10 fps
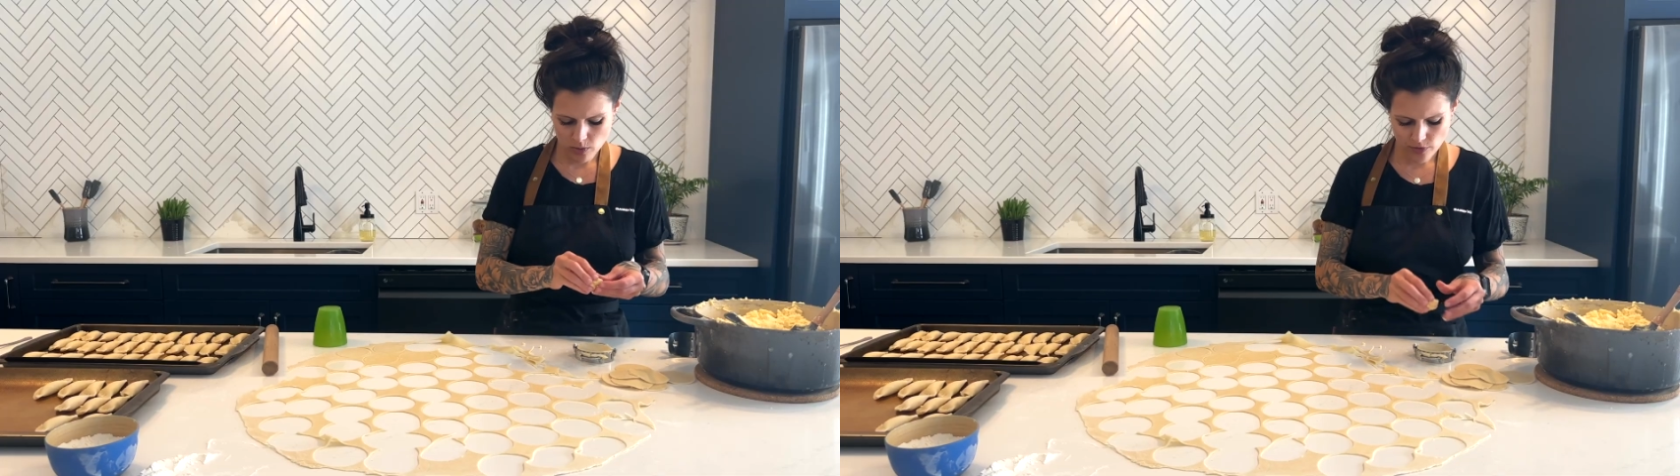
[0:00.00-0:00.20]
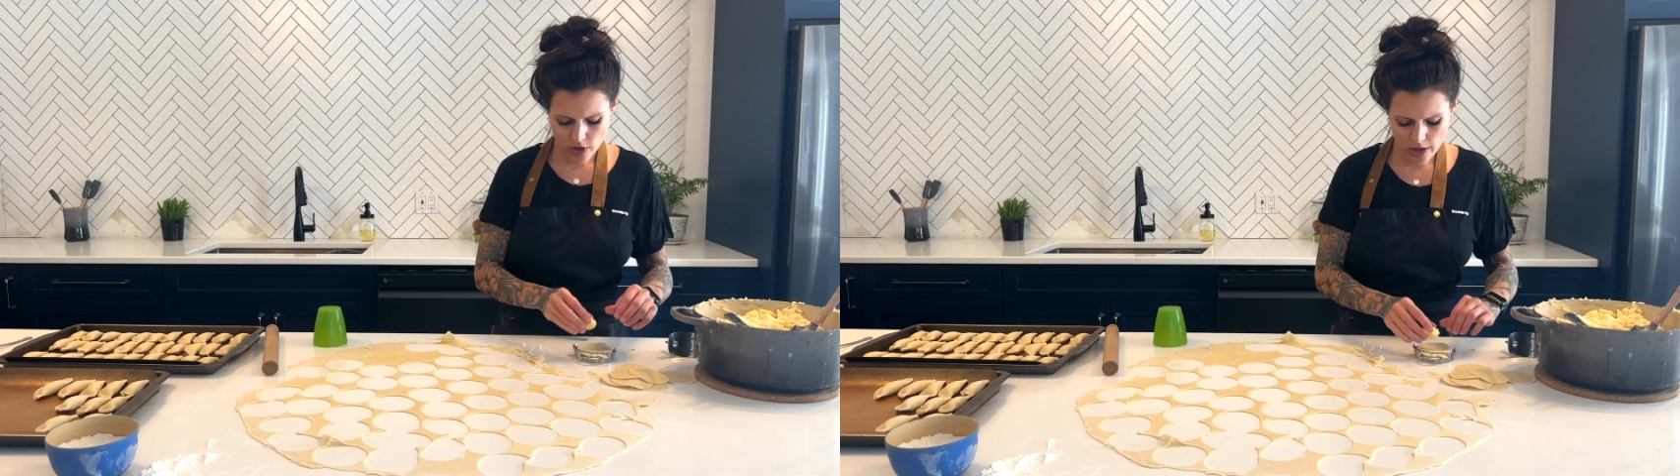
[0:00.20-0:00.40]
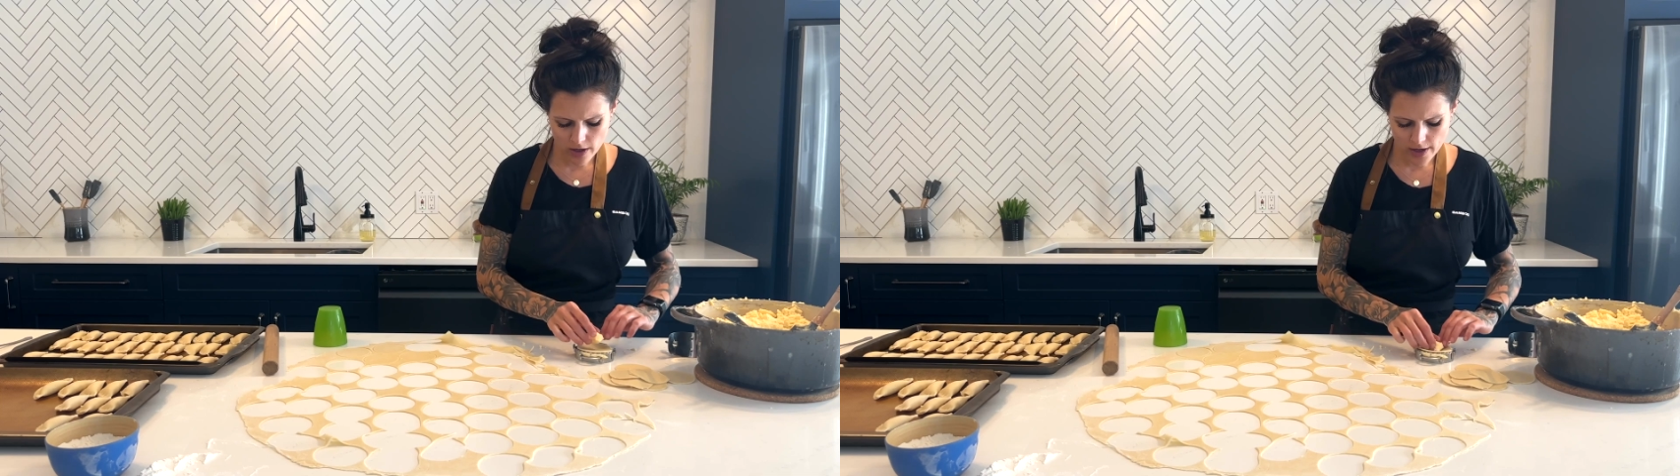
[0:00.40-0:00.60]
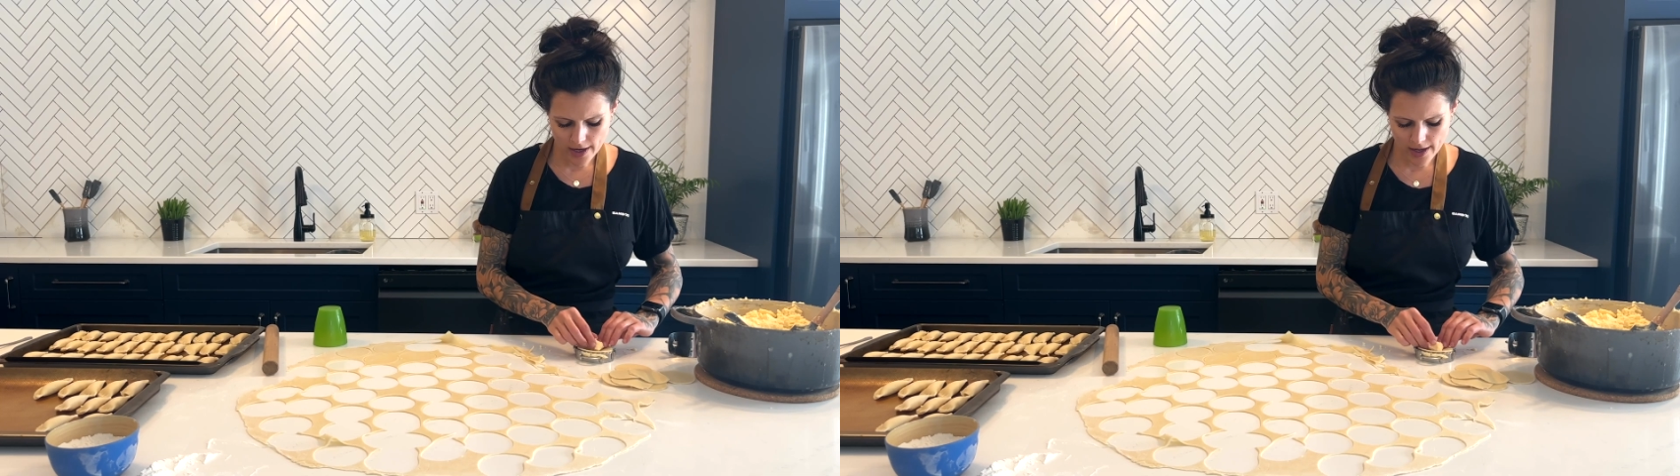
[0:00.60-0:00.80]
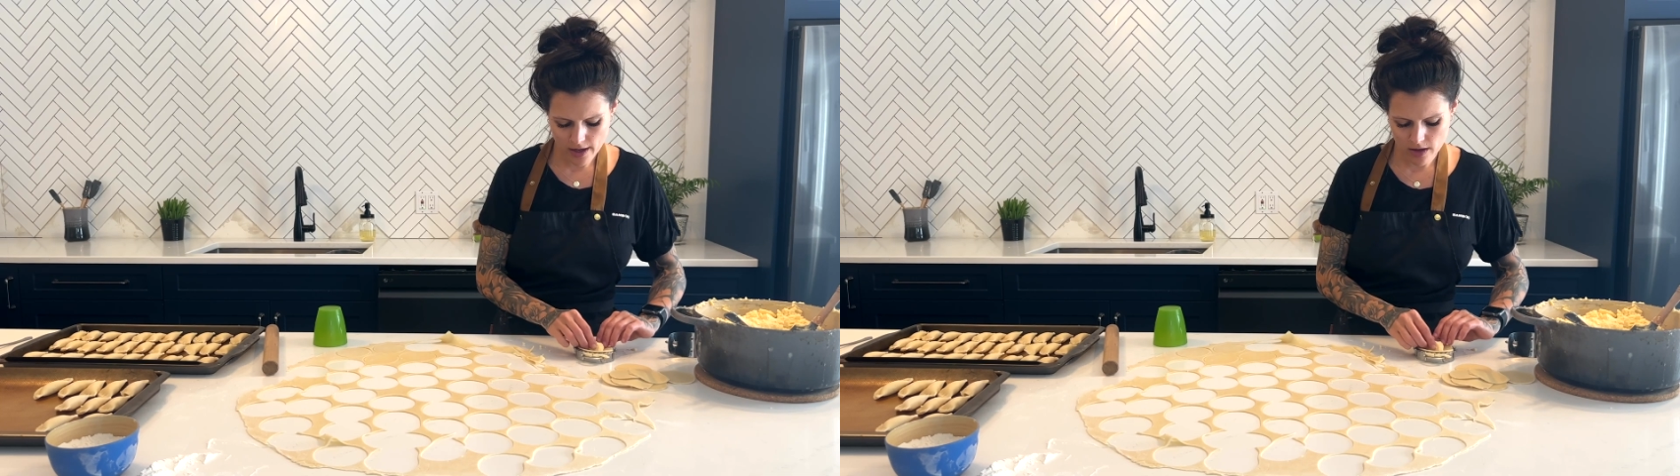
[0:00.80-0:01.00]
I
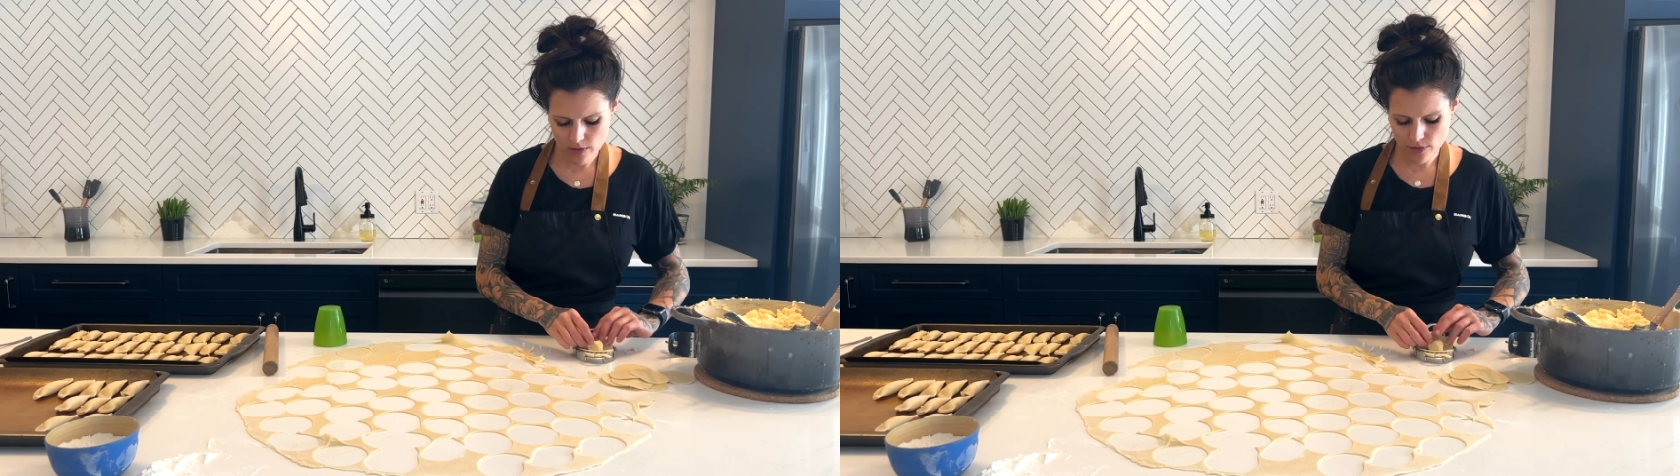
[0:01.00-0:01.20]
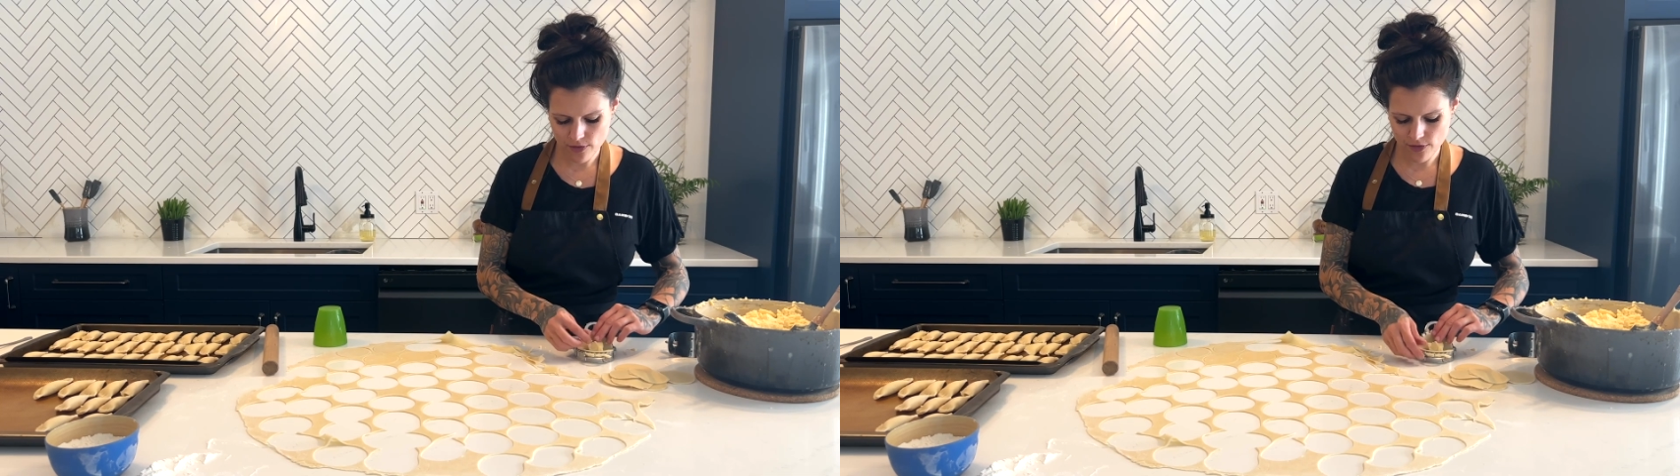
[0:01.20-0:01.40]
have